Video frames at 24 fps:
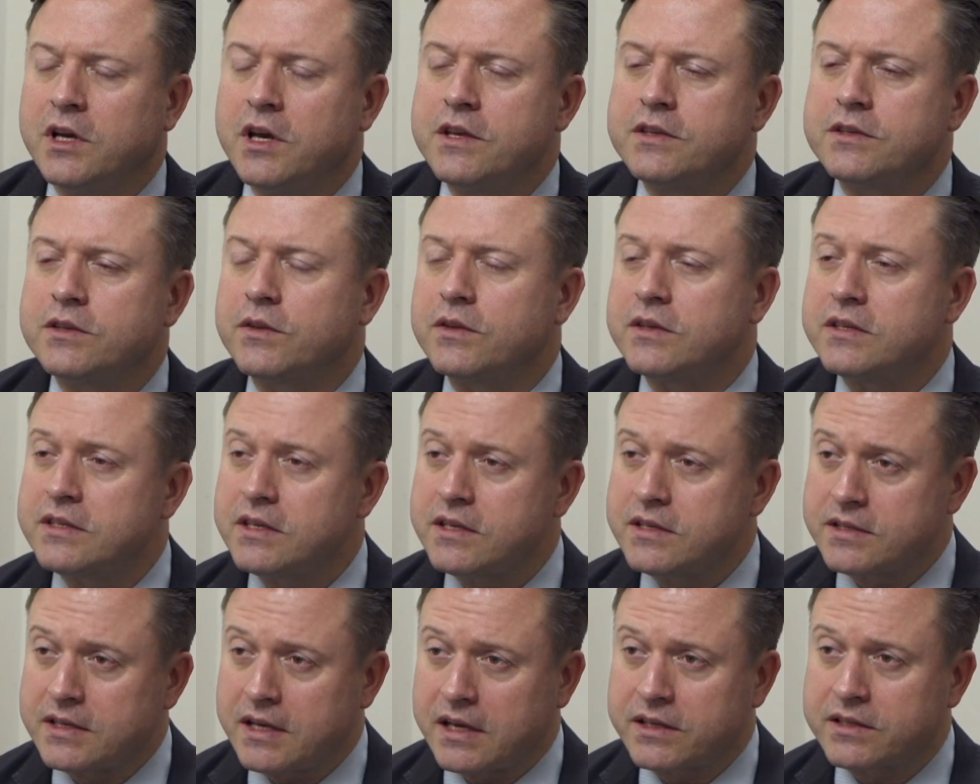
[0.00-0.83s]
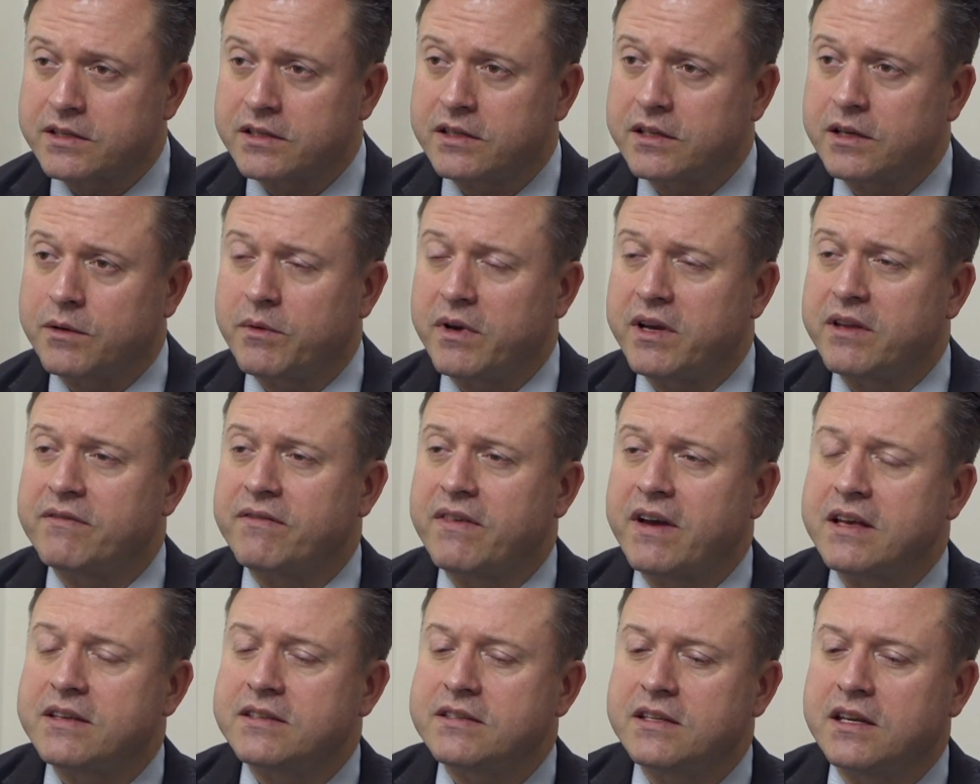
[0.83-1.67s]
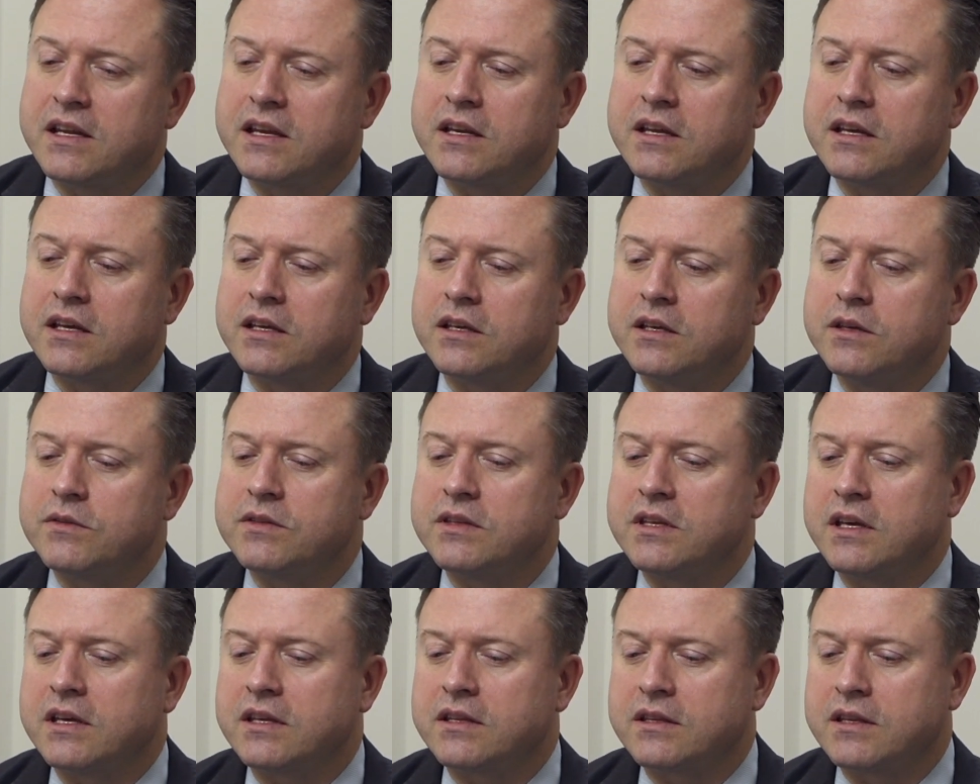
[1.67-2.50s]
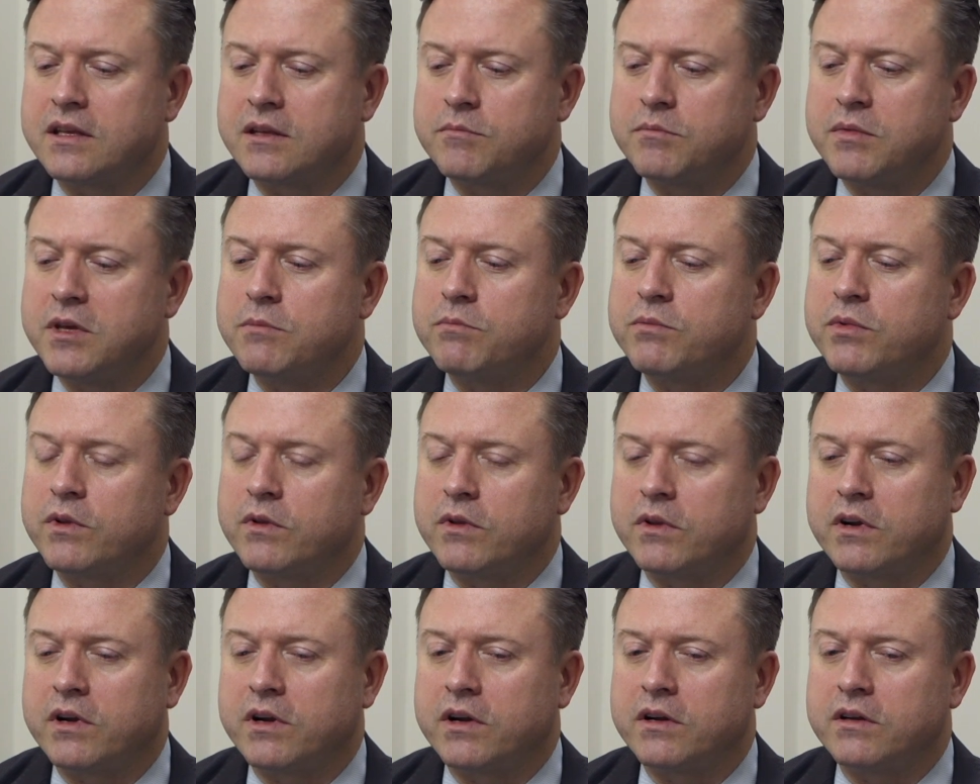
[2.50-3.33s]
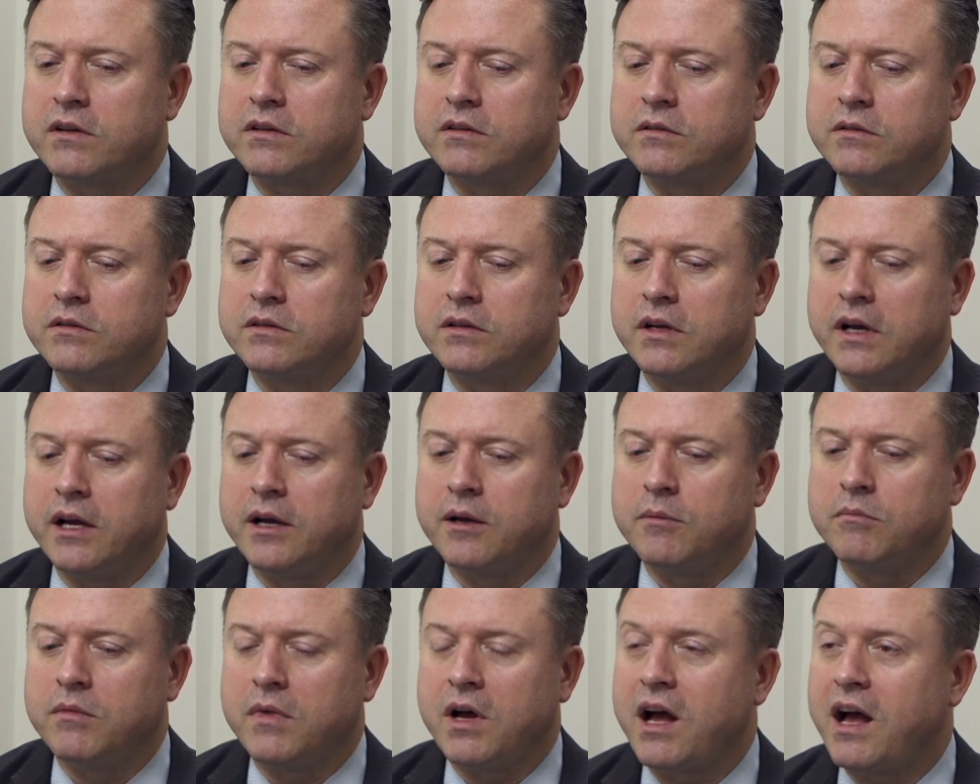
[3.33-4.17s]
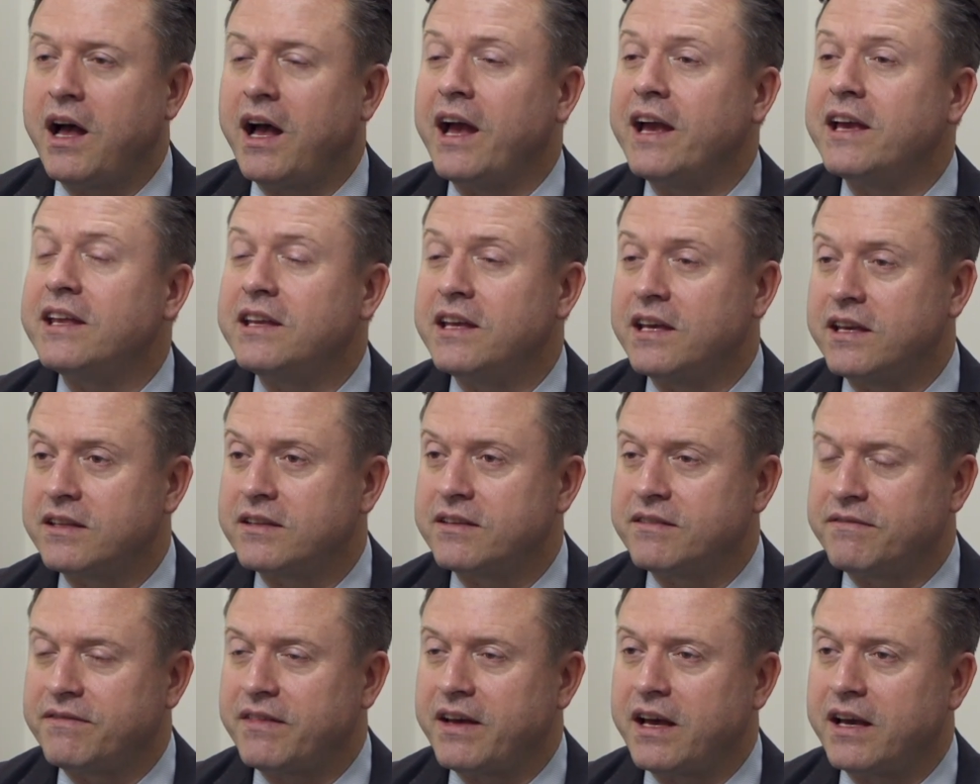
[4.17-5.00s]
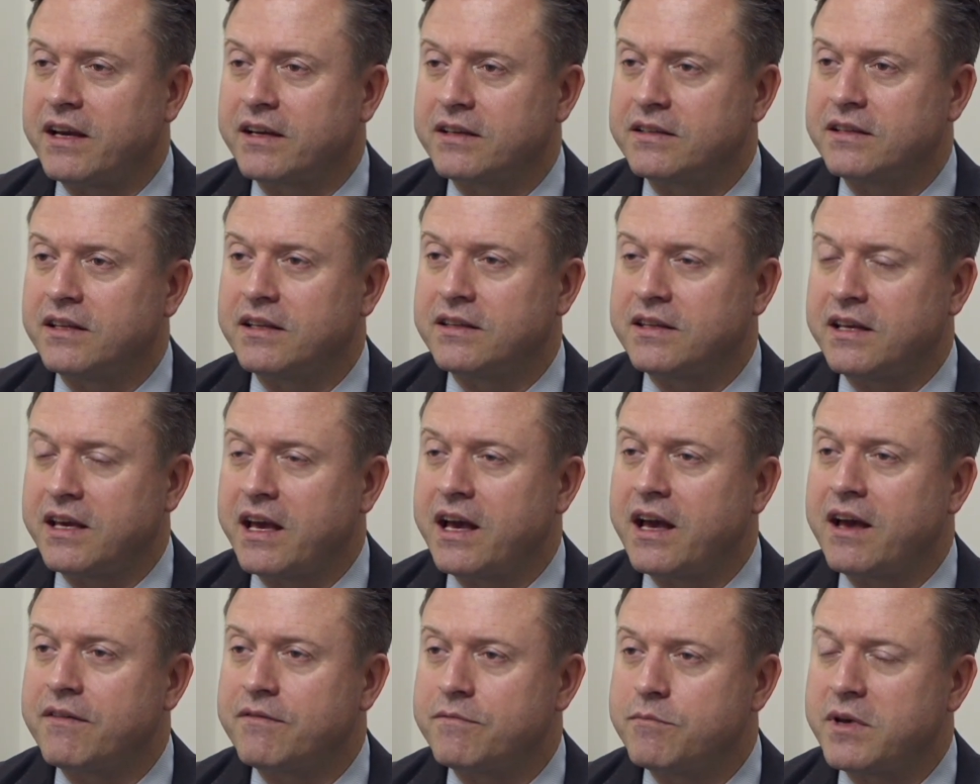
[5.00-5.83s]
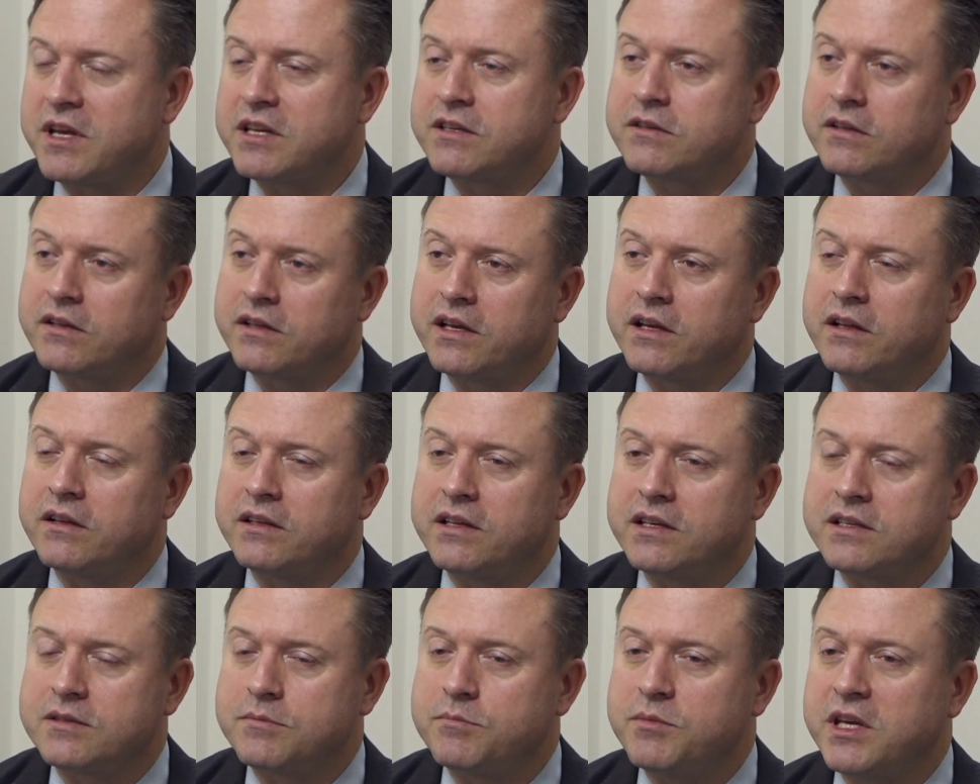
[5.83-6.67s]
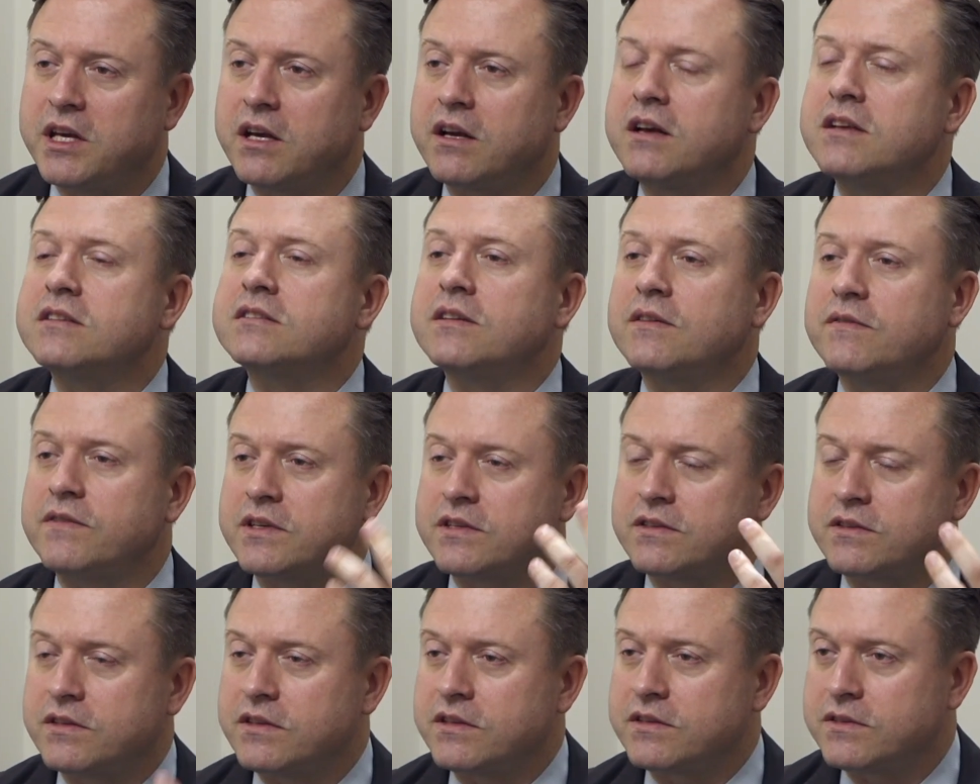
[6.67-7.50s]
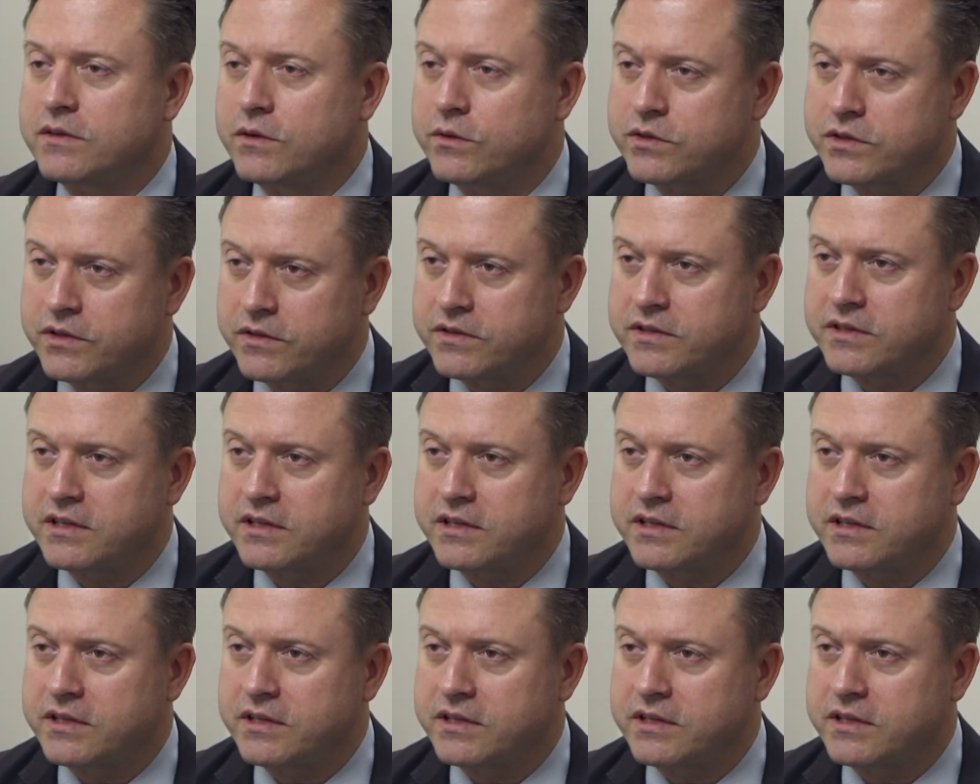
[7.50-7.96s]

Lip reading: So this is actually quite fascinating. You think that people are hiding the fact that they have mental illness because of the social